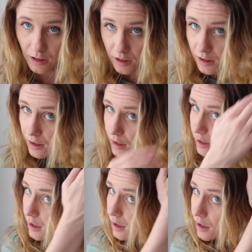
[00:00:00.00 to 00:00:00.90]

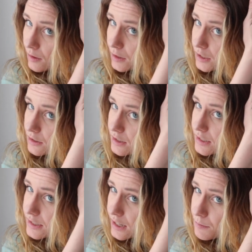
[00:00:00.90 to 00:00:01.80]
I'm gonna do the
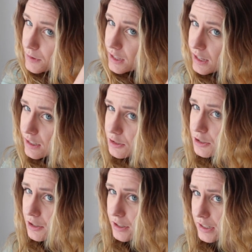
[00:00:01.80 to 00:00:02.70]
same thing,
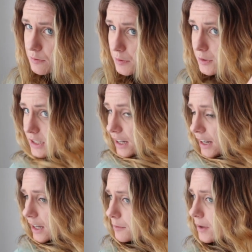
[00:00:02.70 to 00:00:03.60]
show you guys one more
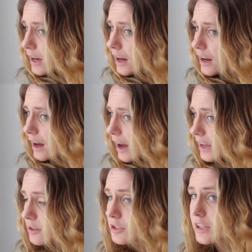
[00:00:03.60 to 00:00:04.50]
time. I
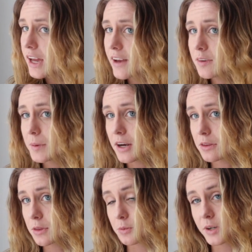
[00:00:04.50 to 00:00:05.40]
usually have
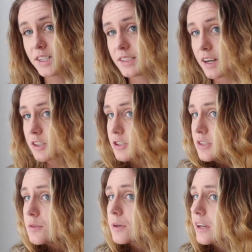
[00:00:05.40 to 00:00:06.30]
about 3
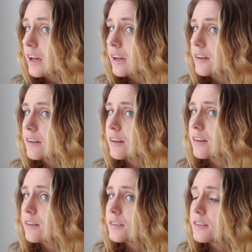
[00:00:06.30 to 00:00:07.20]
sections working
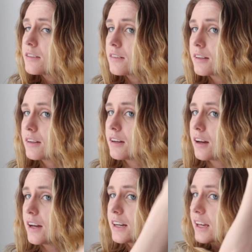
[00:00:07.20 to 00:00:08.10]

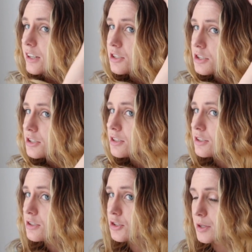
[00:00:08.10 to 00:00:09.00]
on each
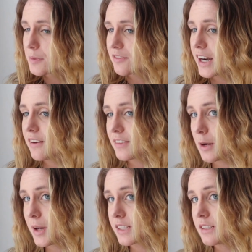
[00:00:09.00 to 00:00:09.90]
strip of hair, if
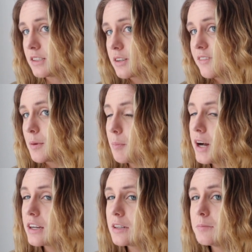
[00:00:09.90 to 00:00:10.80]
that makes sense. I have the
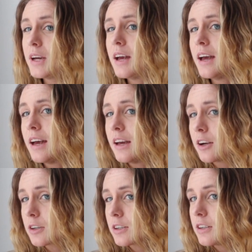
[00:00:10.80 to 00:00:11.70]
bottom
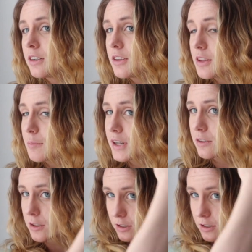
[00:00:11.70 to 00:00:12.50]
curl, the middle